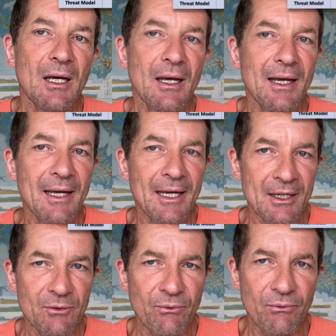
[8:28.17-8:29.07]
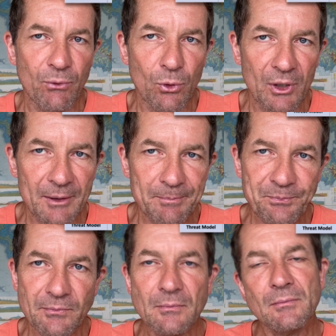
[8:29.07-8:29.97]
And for
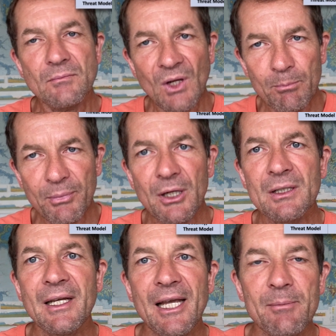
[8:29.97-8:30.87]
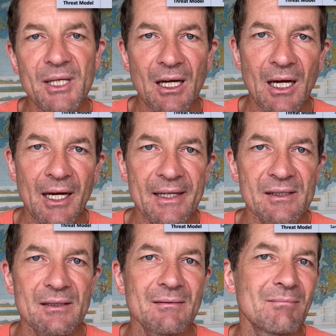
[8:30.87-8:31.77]
partner
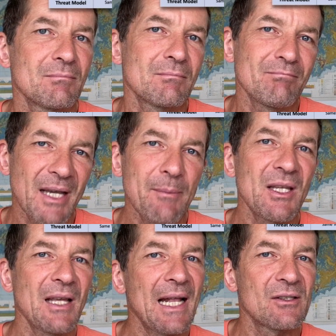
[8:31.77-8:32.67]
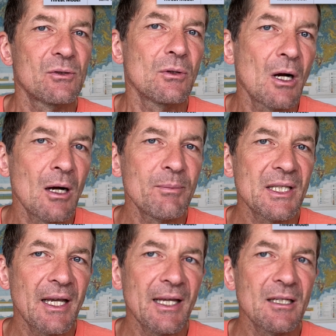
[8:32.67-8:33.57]
APIs, maybe that's too
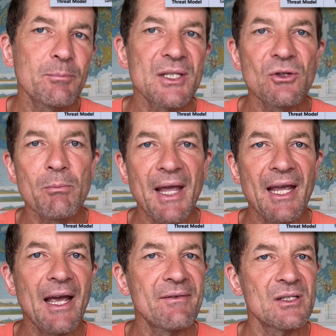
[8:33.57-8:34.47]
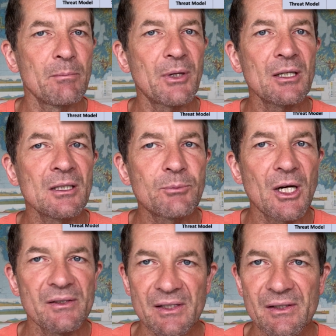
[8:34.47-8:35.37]
complicated, but you may have some partner
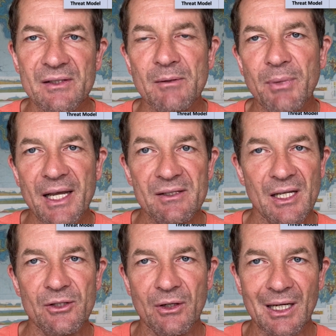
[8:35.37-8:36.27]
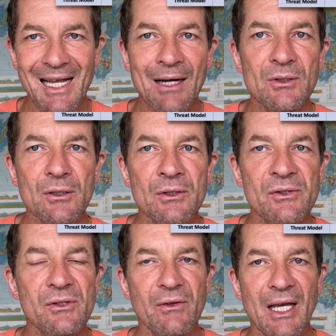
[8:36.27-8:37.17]
processes in place that you can count on
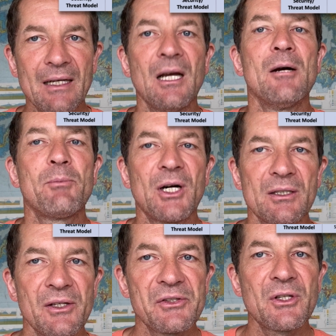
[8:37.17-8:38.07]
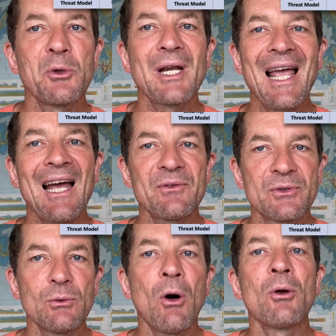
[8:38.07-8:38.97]
so that partners don't have
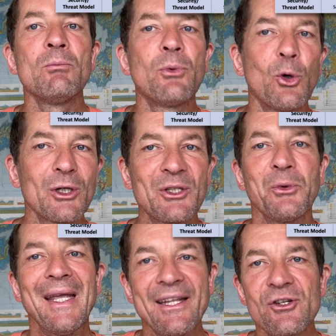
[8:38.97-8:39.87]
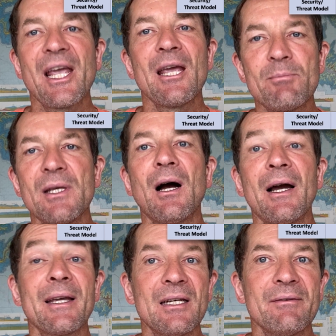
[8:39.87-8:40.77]
to onboard to each
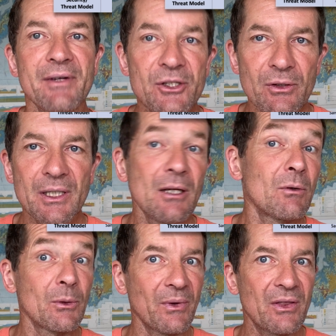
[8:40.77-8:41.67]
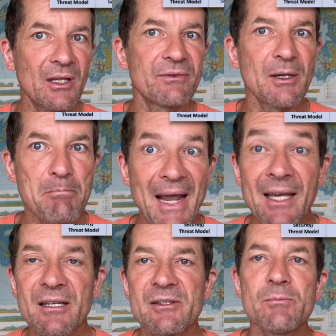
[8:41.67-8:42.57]
API individually or with different
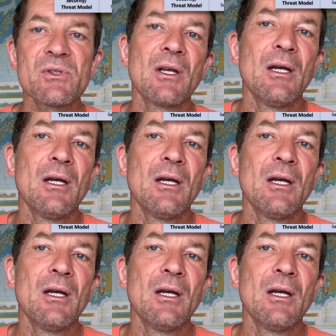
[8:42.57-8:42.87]
mechanisms.